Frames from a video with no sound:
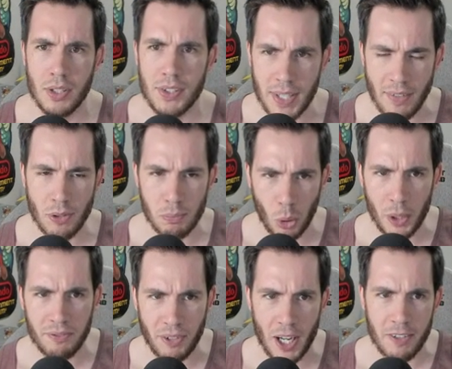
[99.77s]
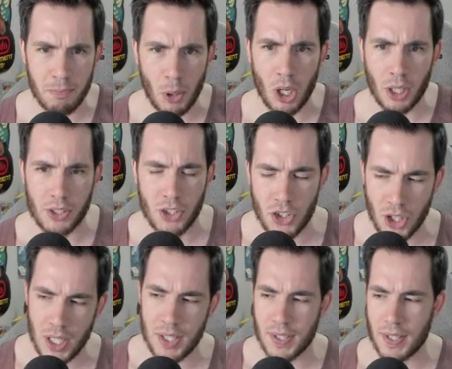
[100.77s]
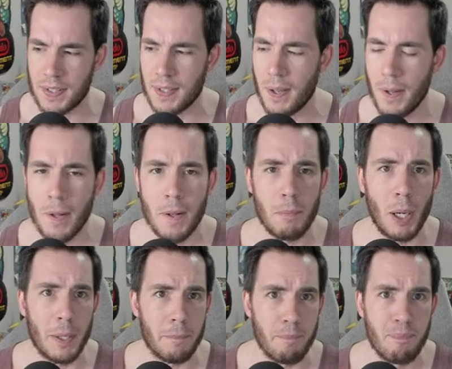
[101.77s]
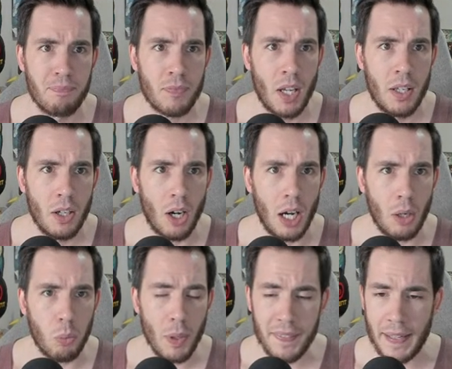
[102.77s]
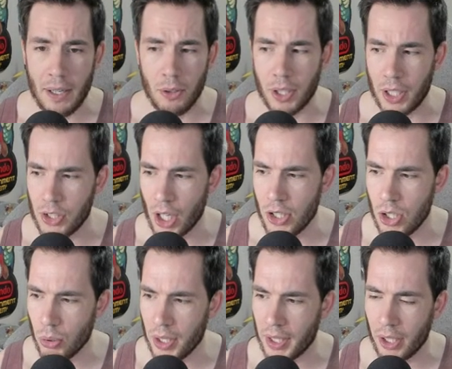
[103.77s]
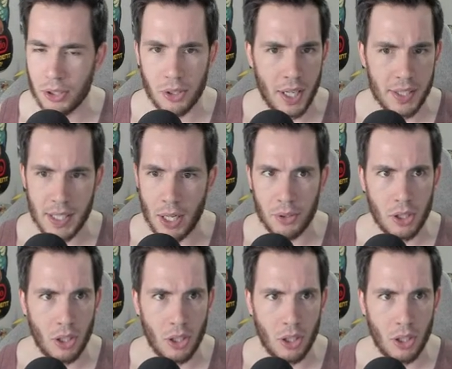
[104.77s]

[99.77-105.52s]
7.5 box. Jesus. But uh, with Heritage, I do want to tell you guys Fair now the